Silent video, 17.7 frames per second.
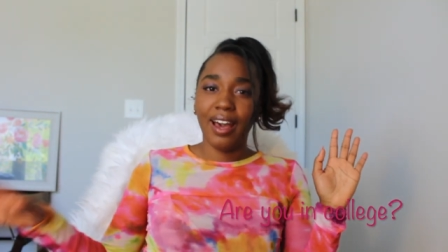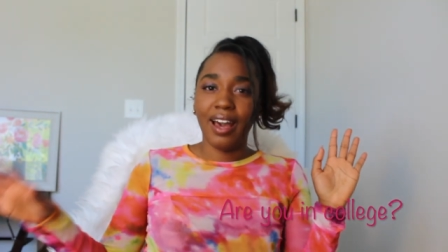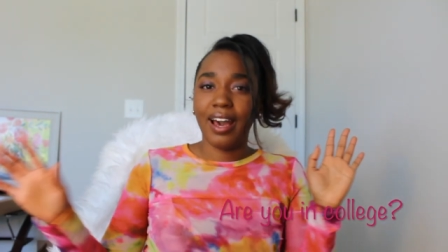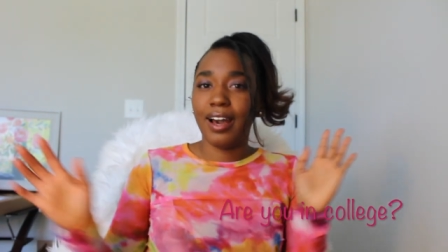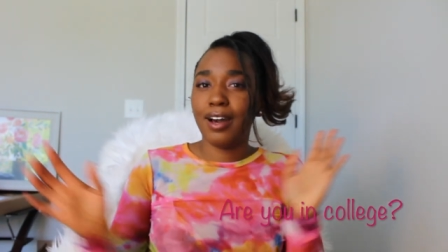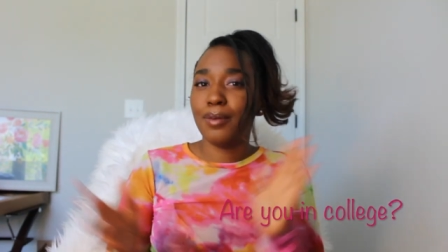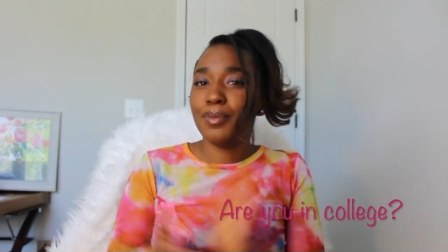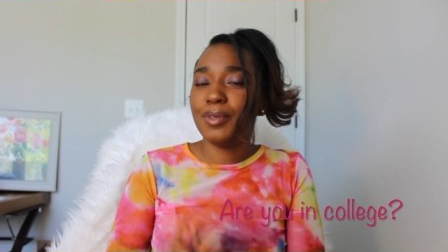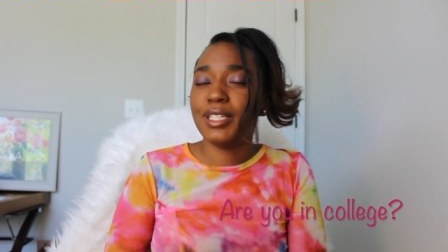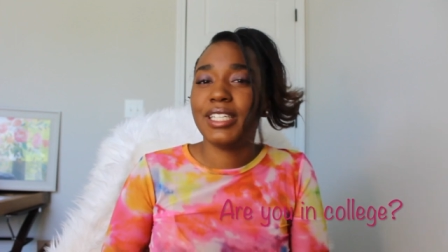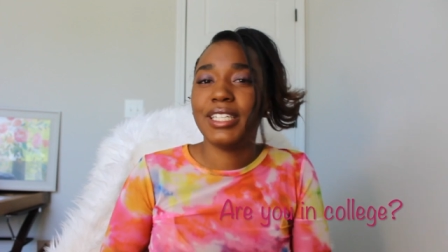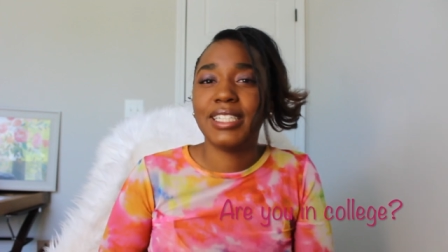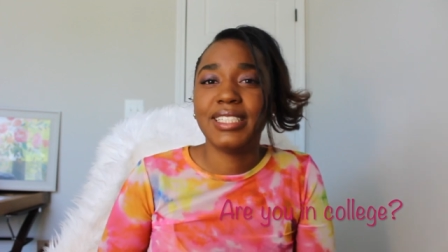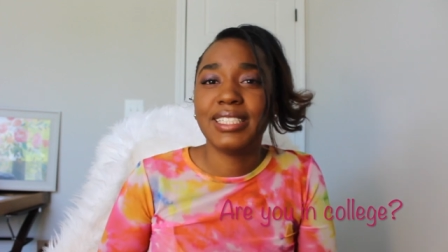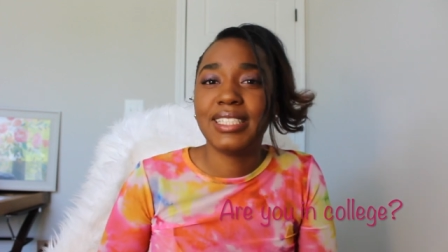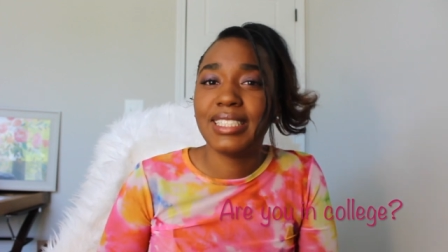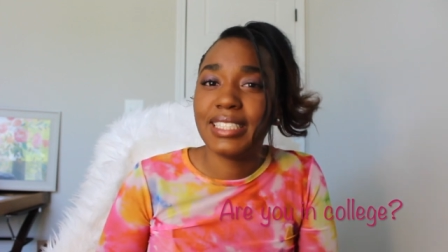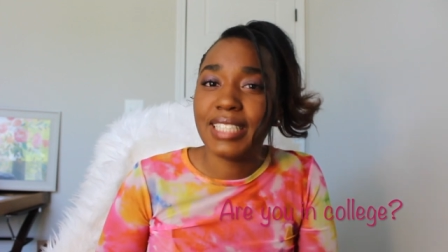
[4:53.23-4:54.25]
I'm
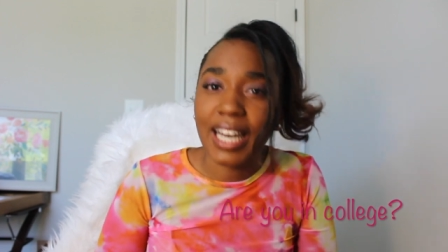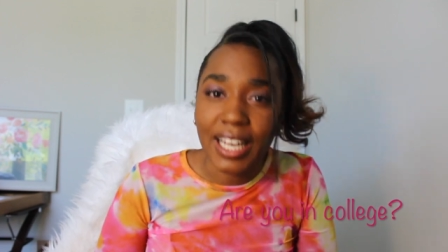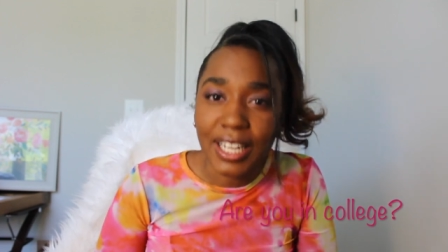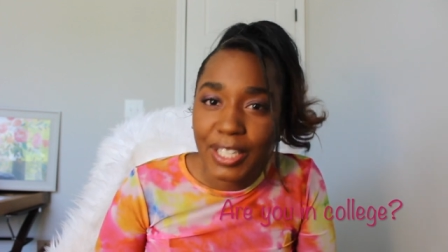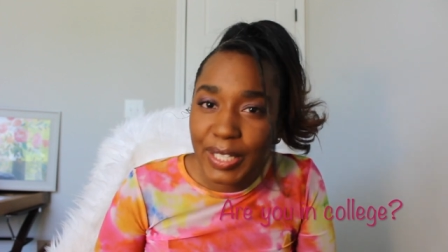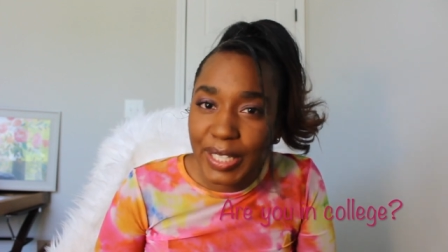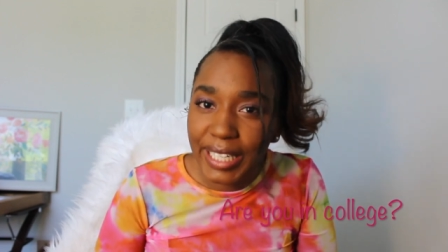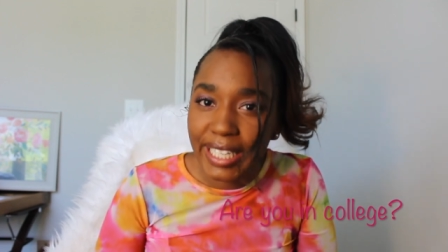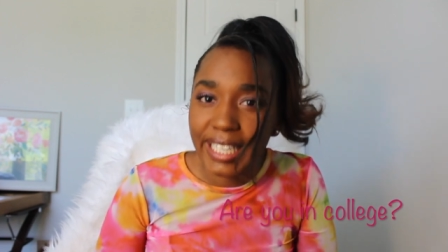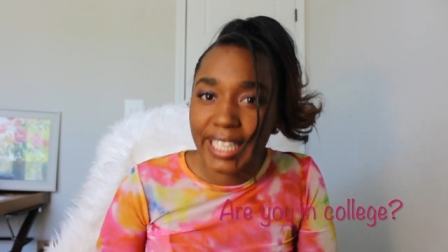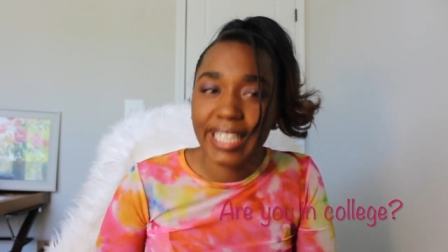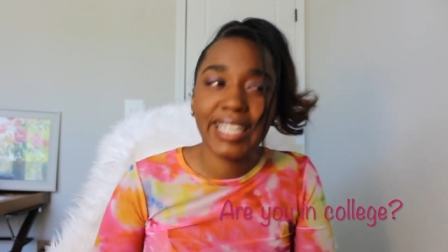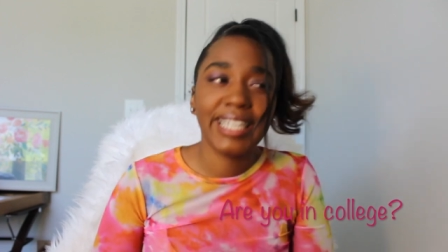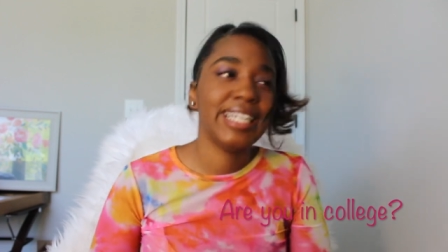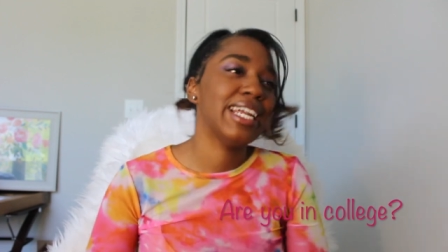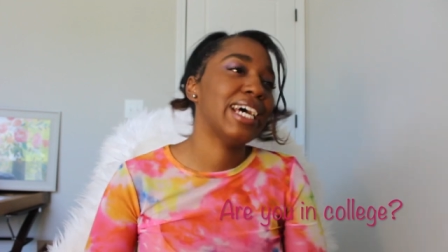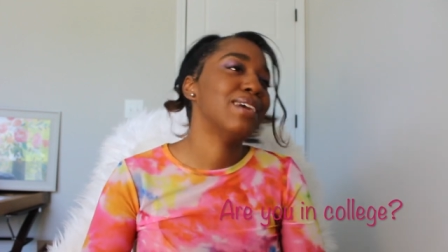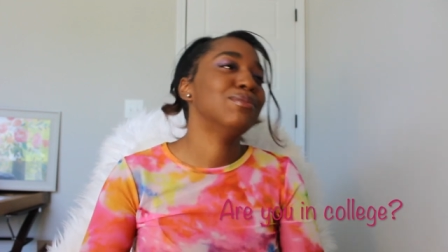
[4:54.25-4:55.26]
here
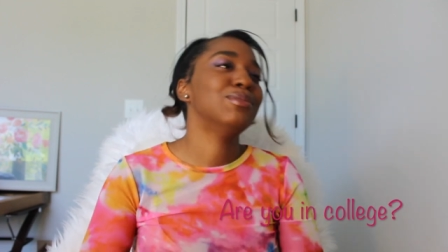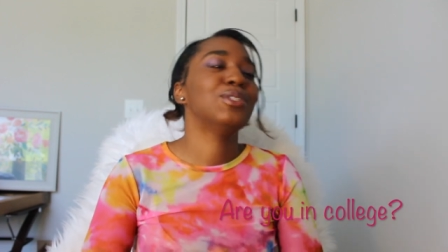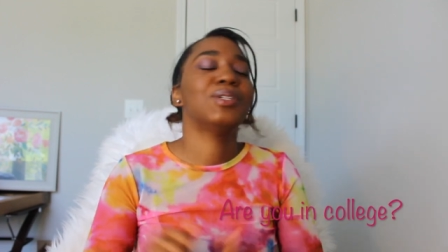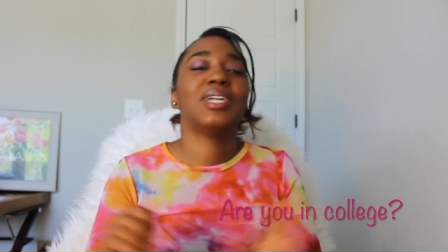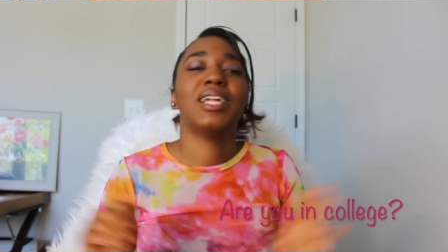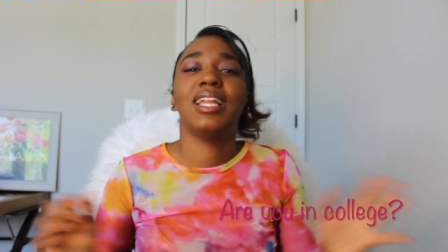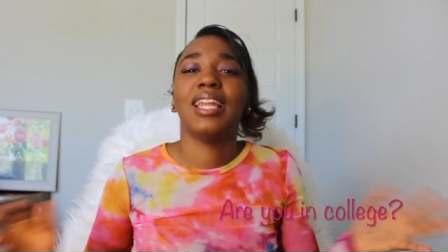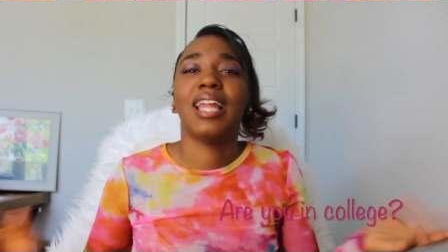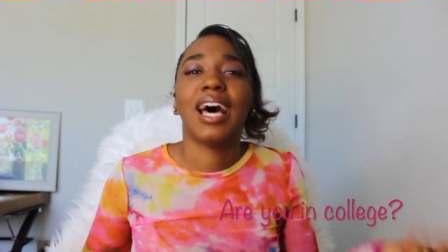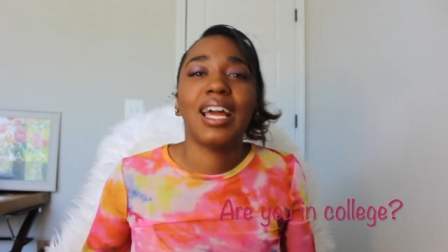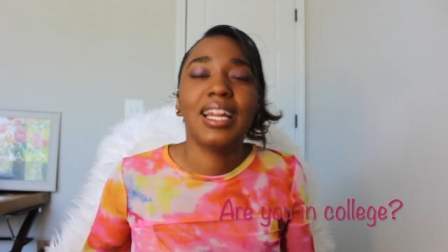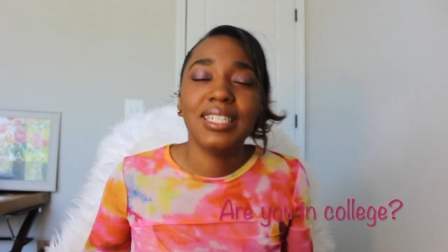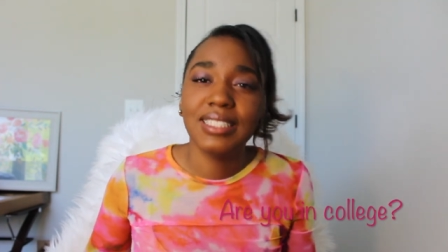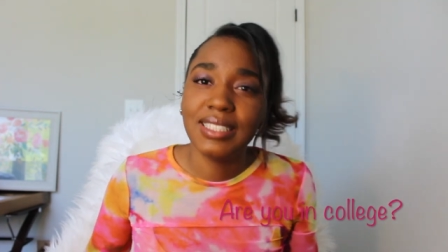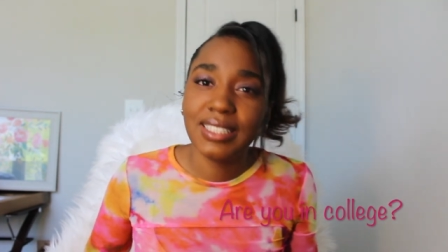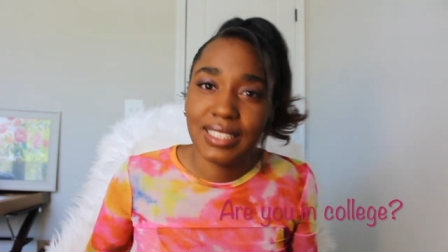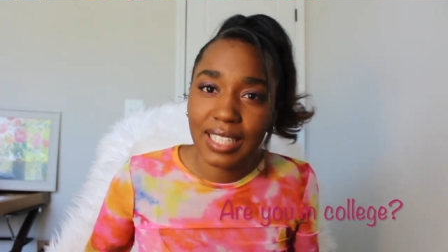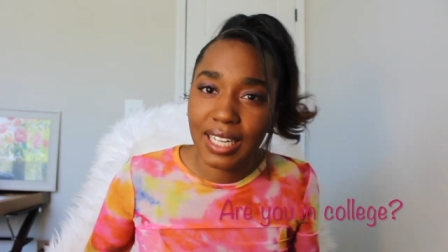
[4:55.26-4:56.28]
stuttering, I'm doing a lot
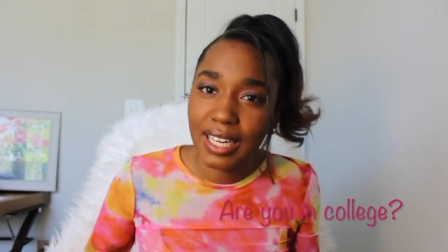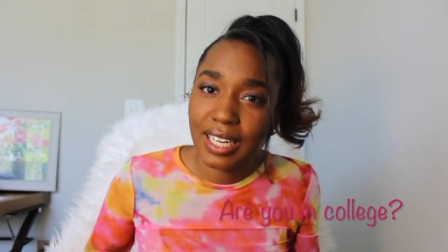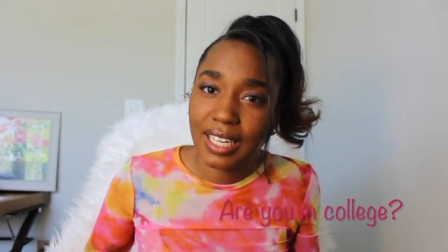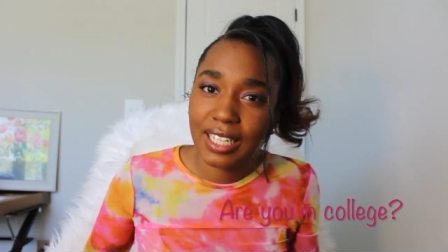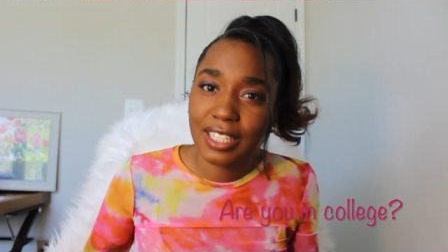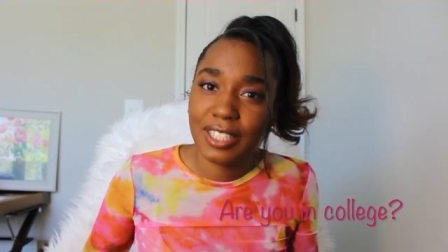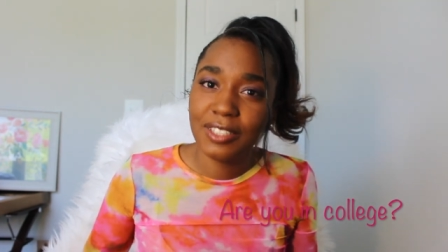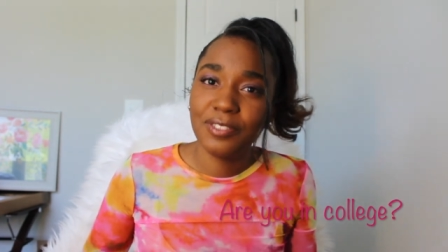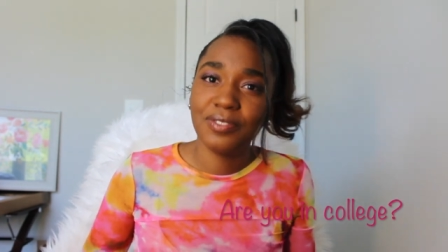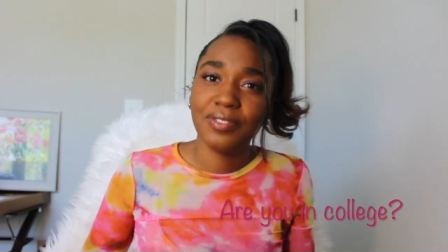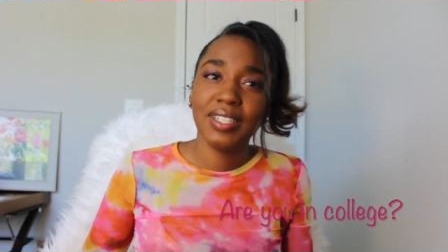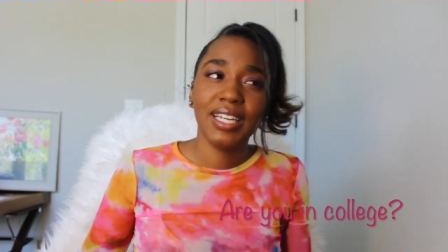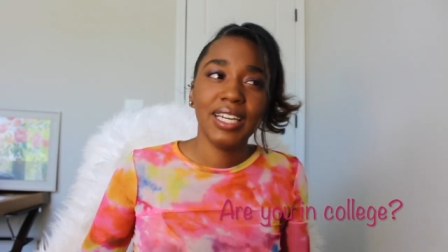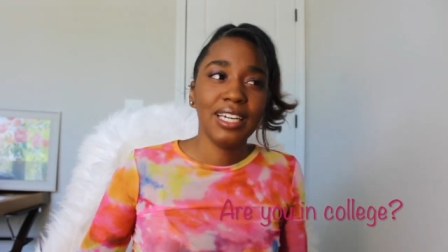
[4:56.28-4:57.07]
of stuff